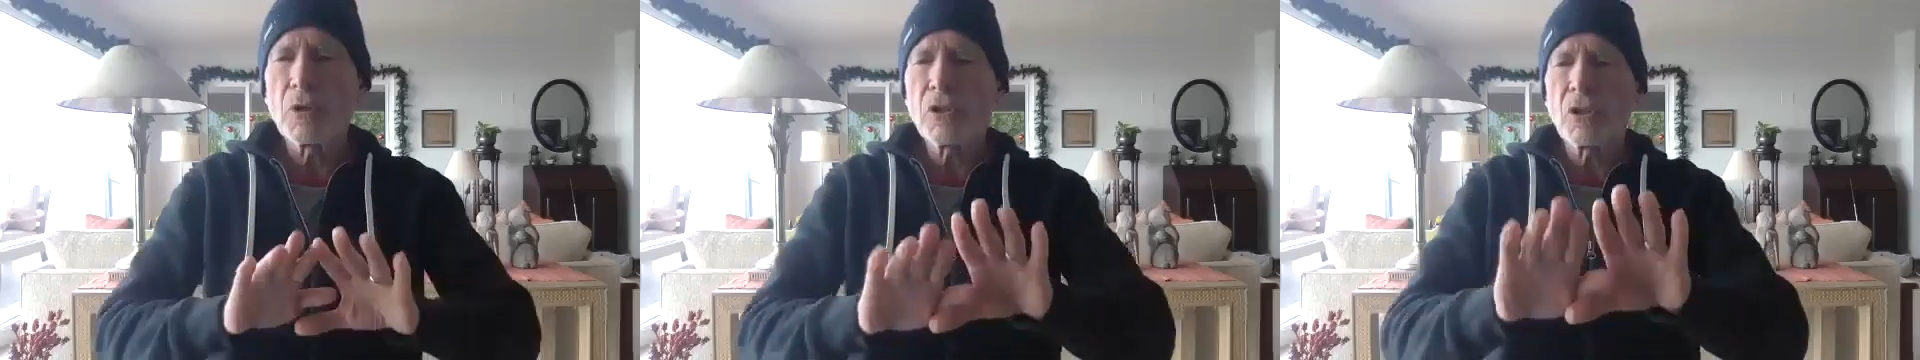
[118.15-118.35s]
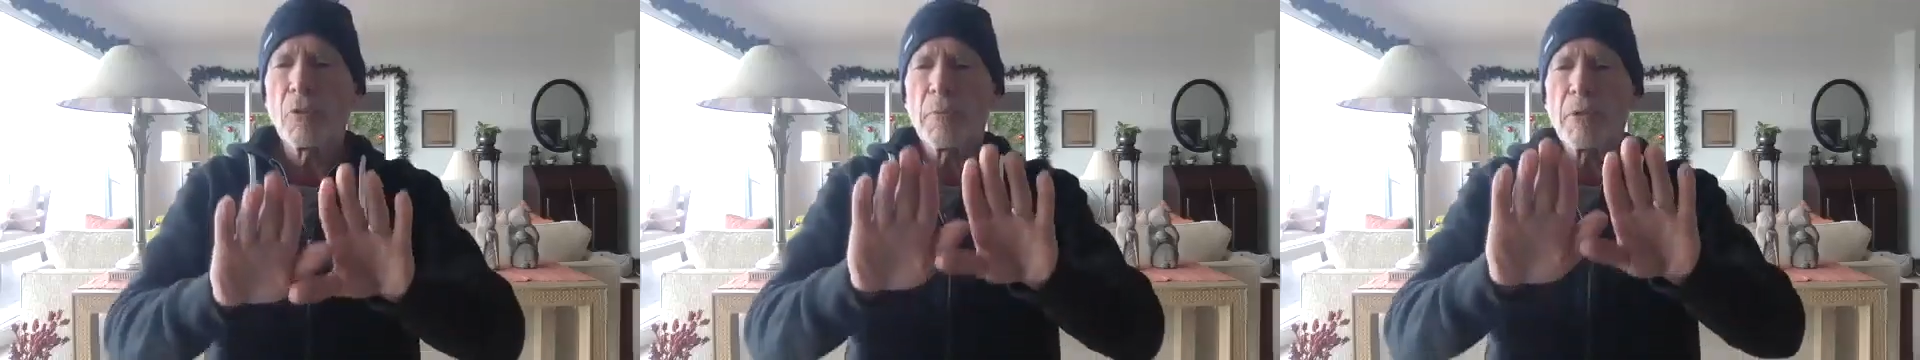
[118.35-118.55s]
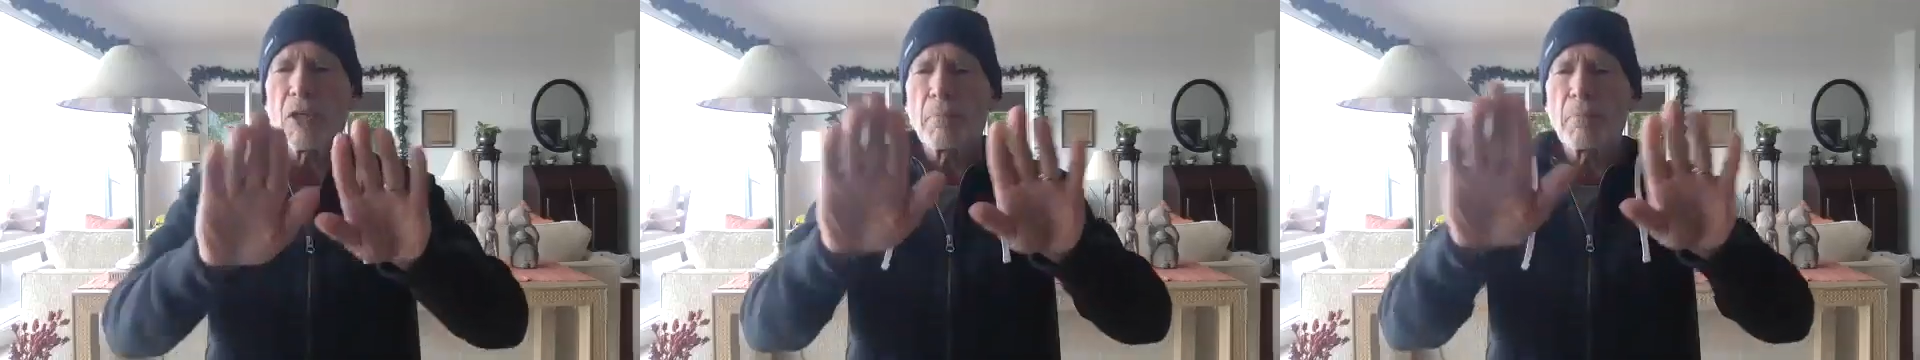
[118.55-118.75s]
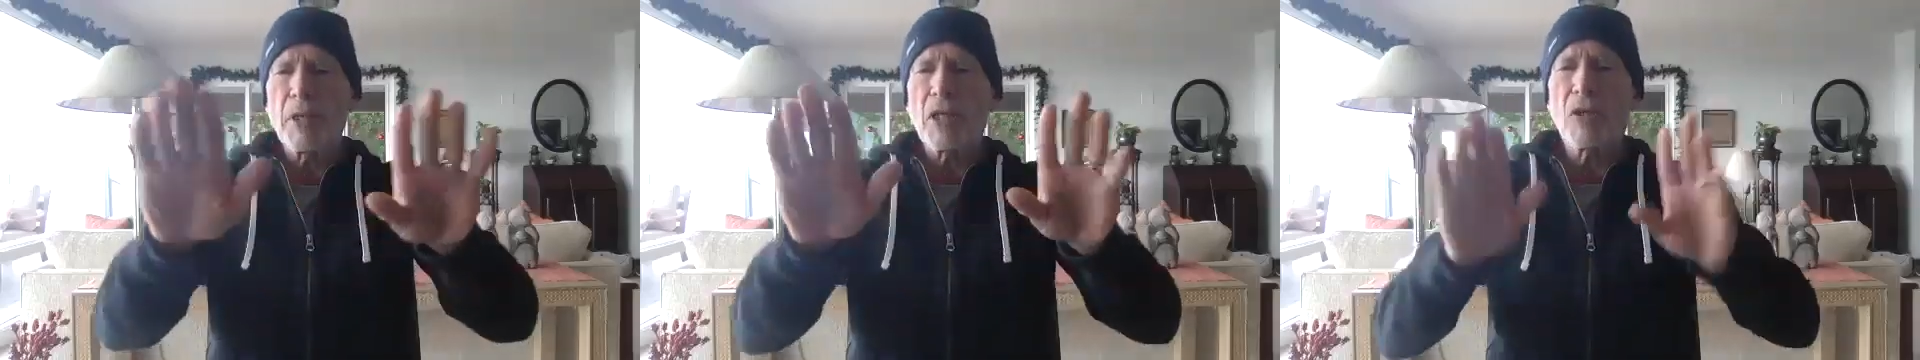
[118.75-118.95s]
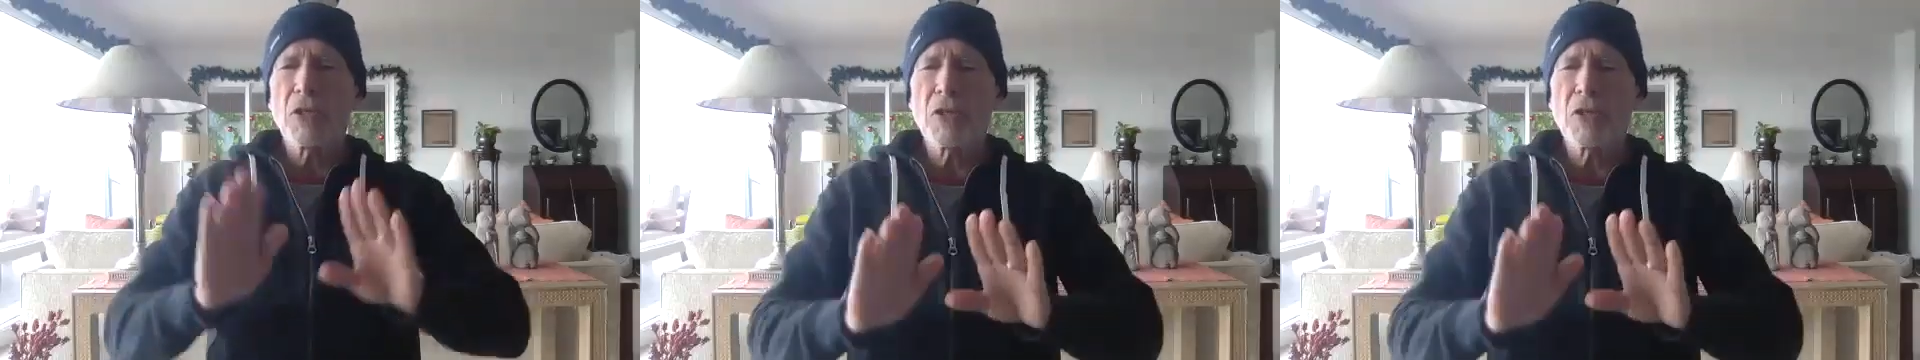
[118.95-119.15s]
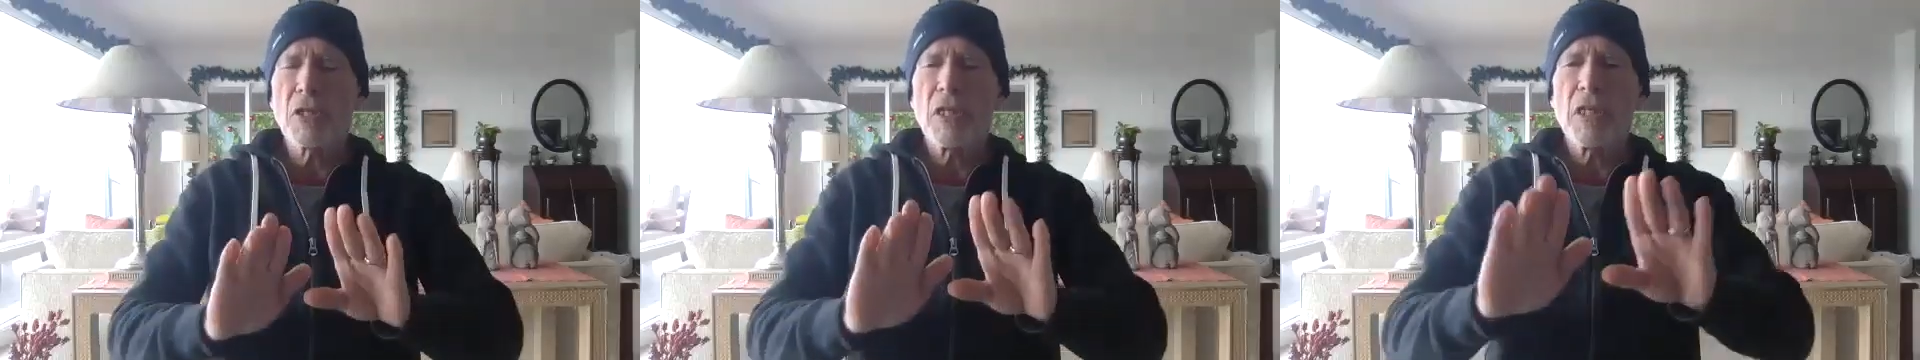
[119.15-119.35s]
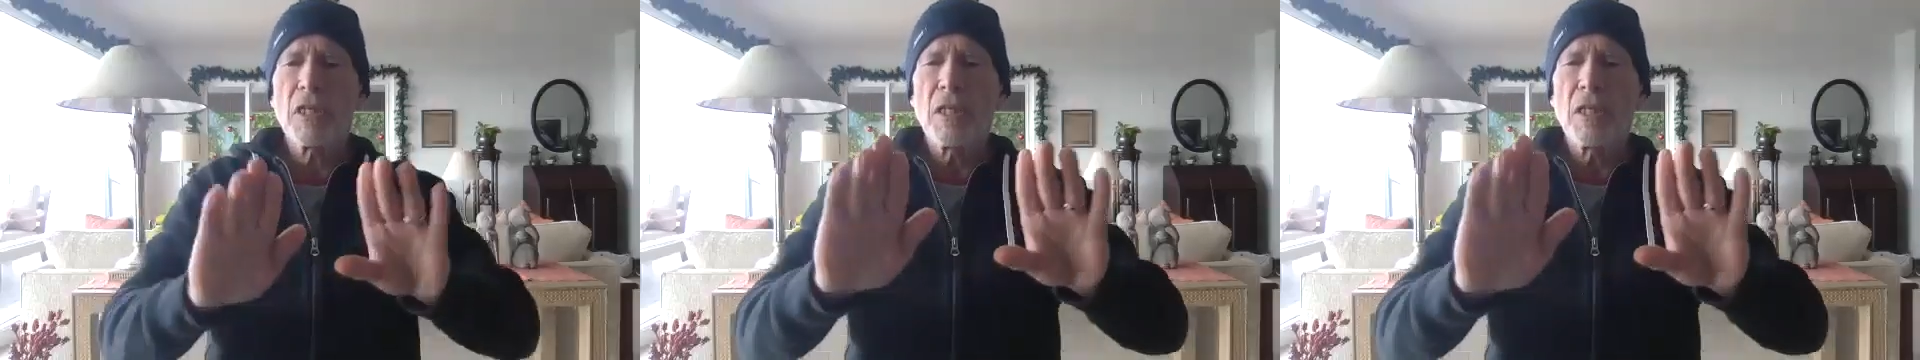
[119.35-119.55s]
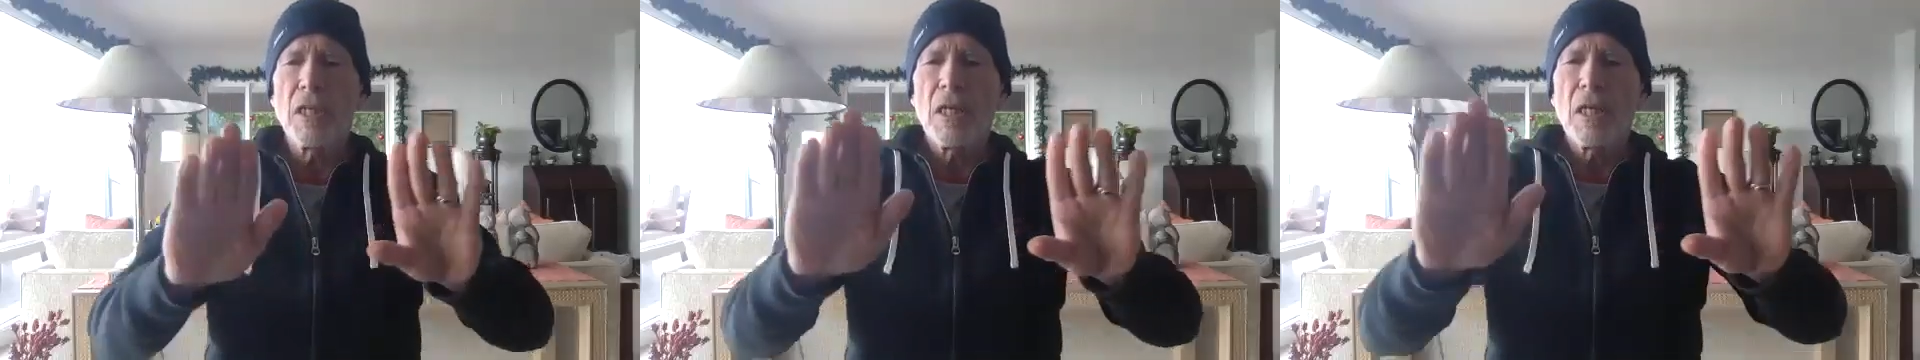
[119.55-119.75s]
So because the